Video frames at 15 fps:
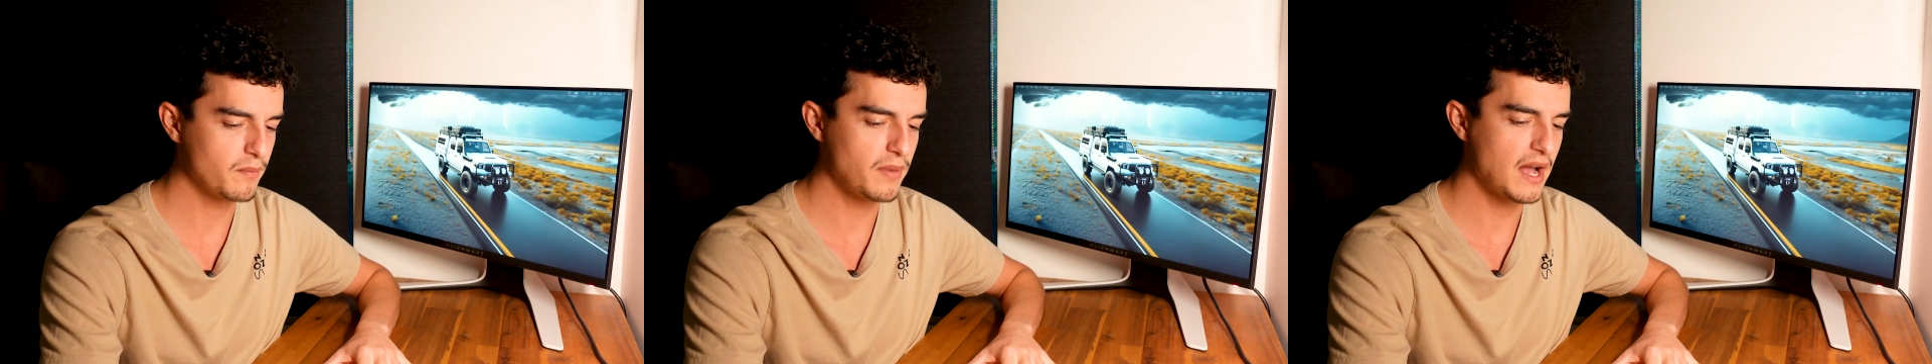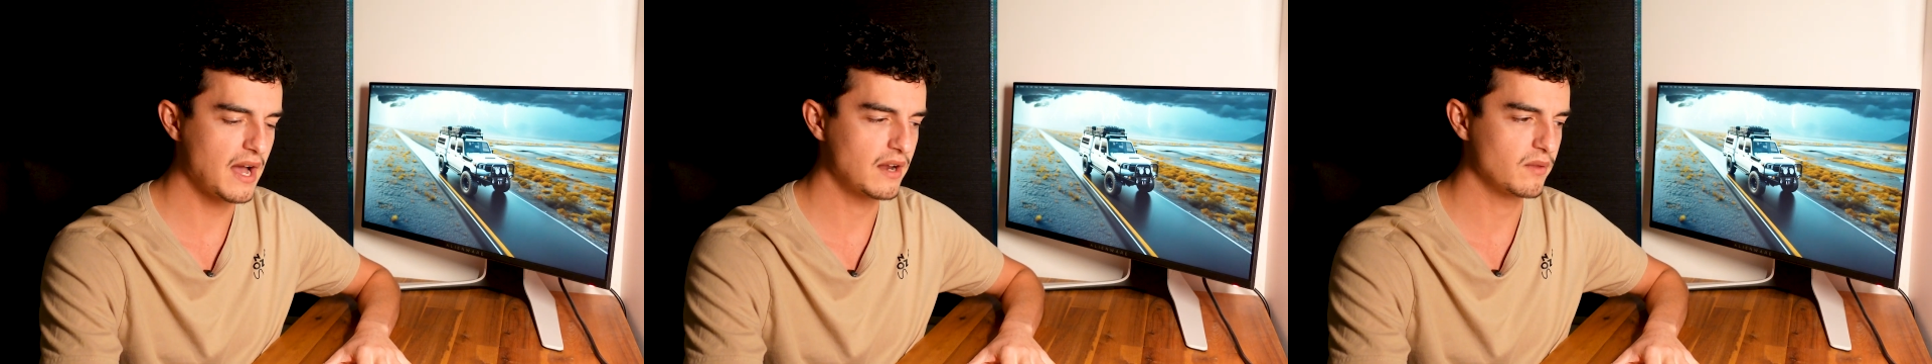
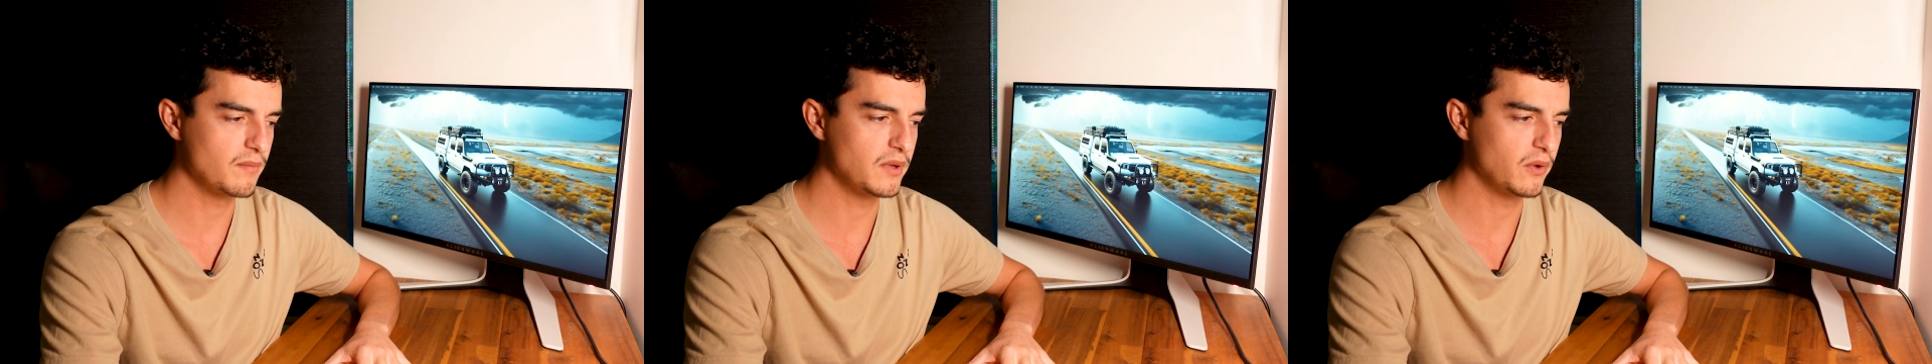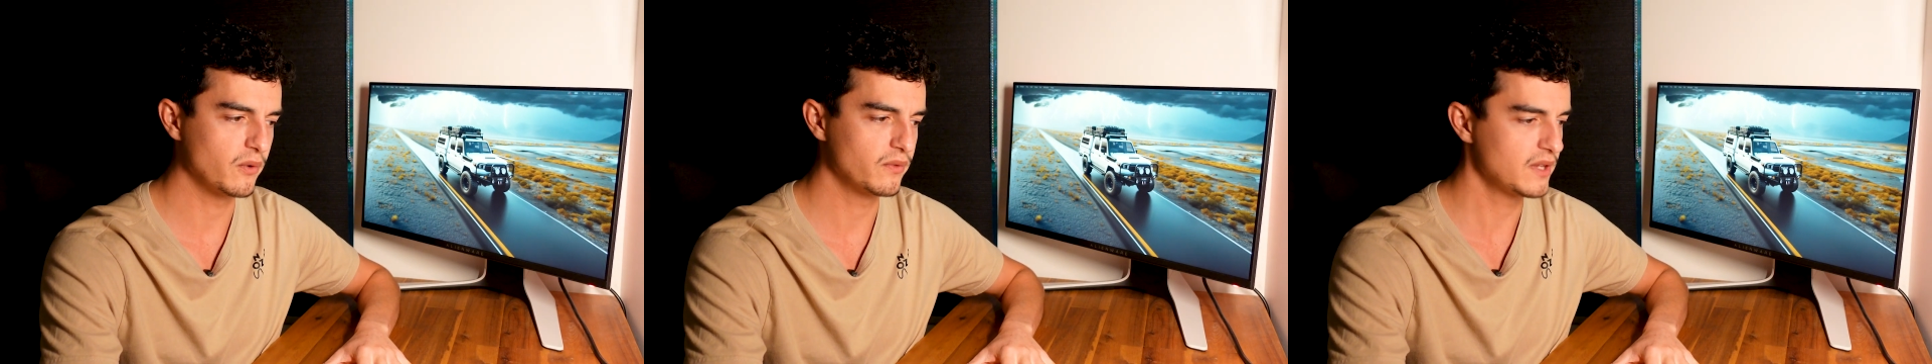part of the
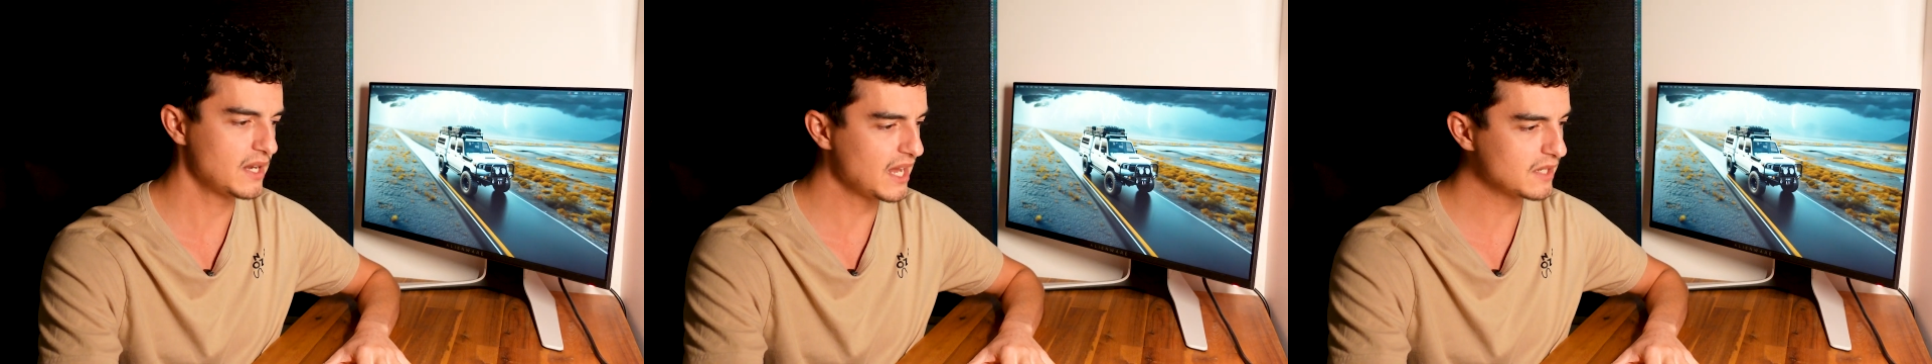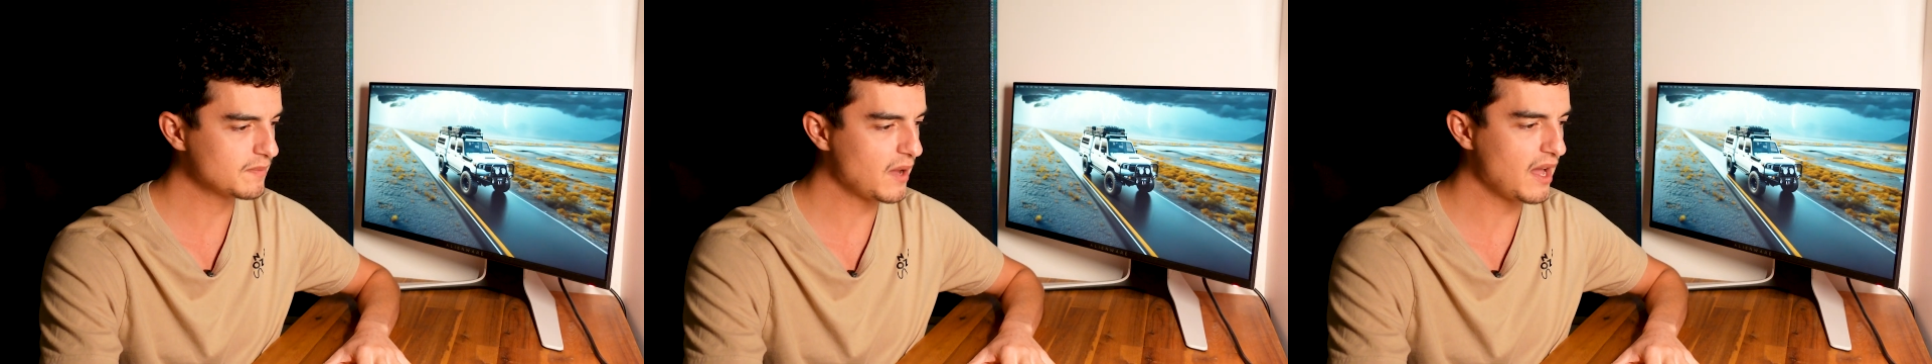build. The
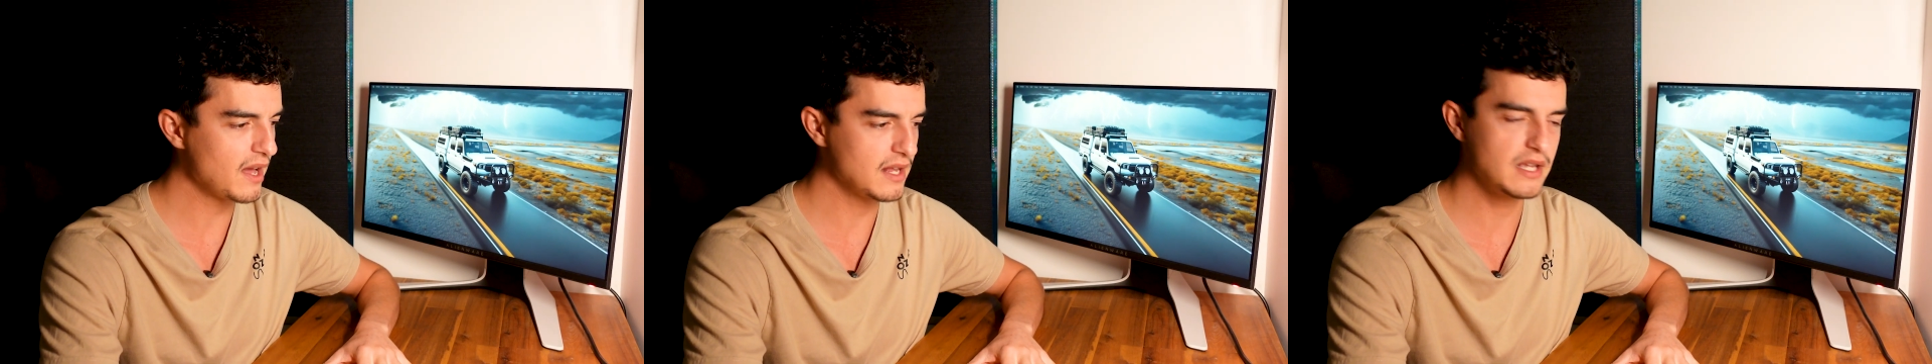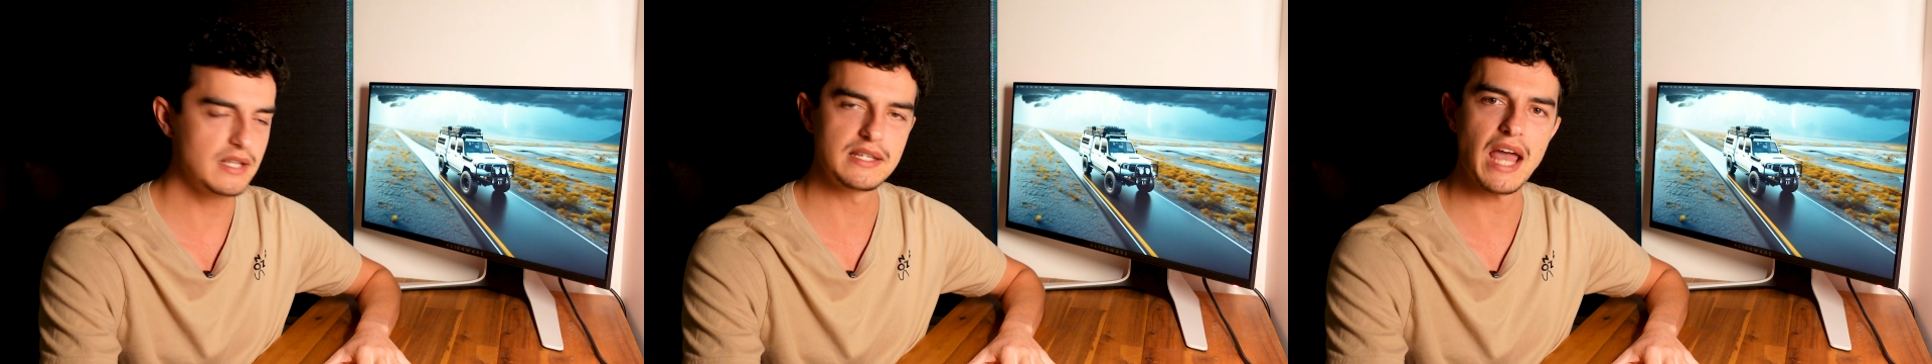next
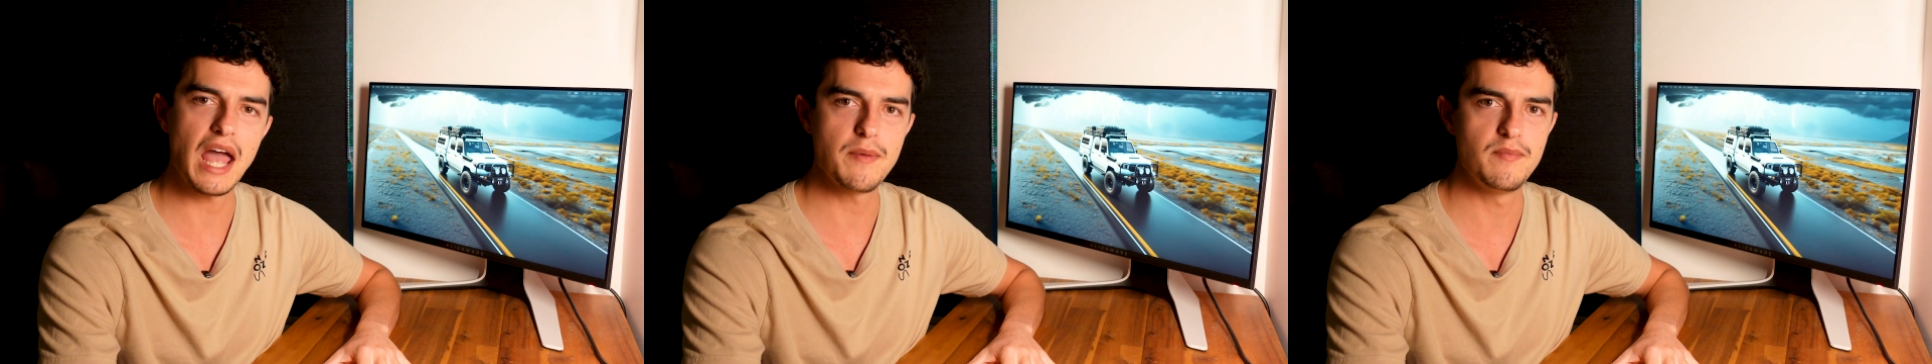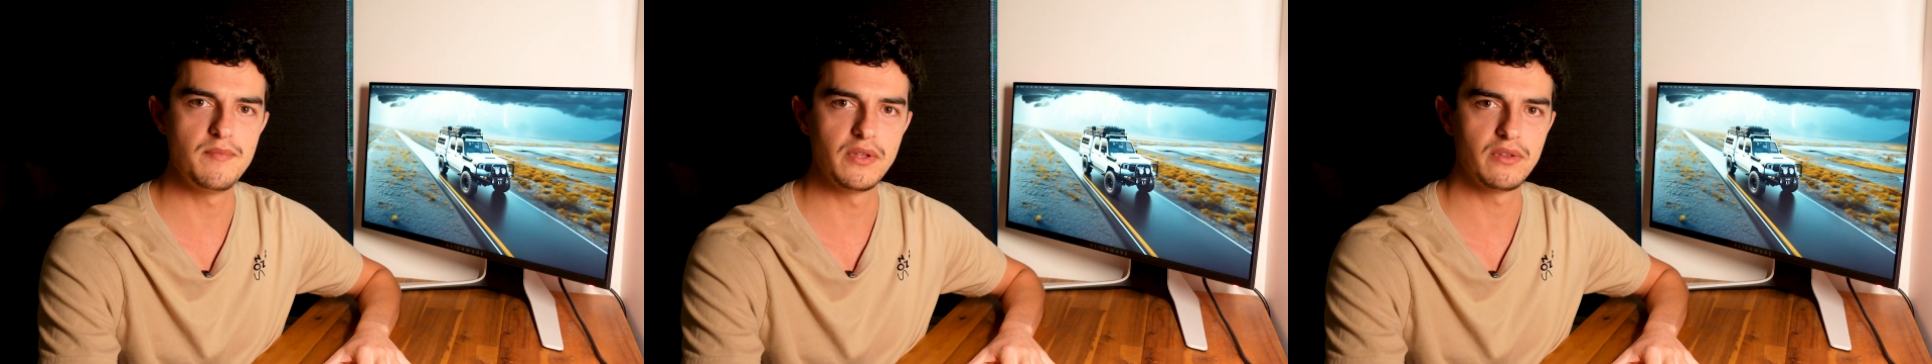part is
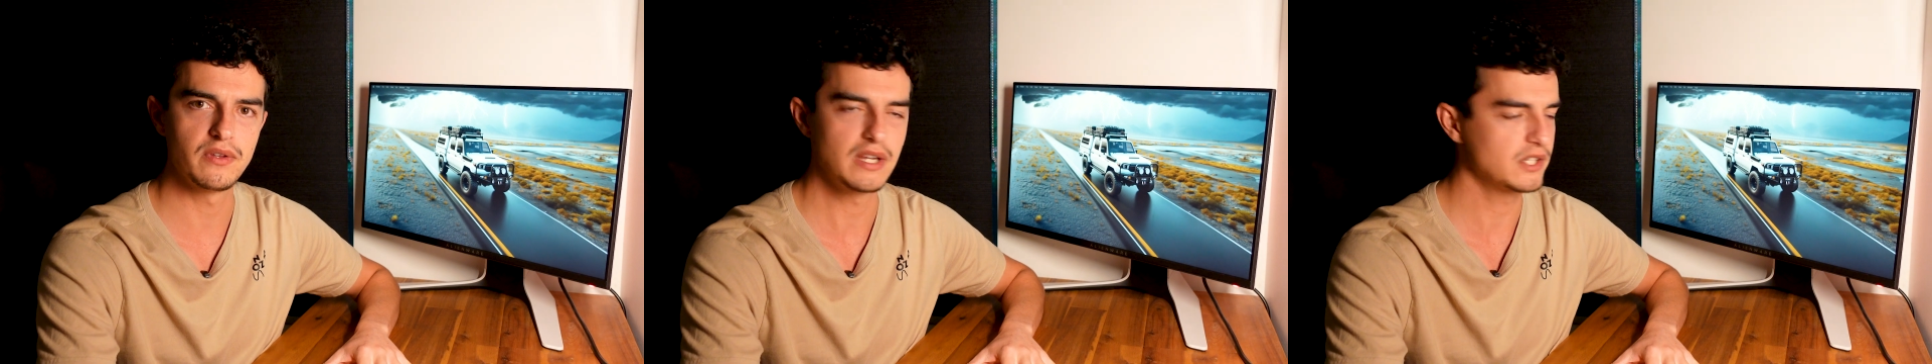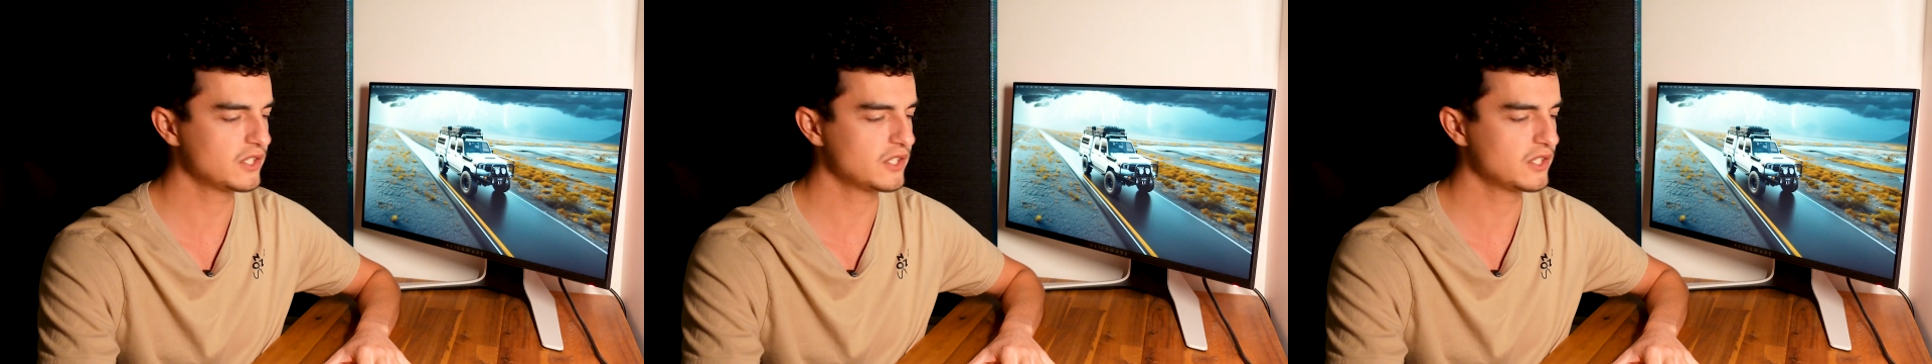capability.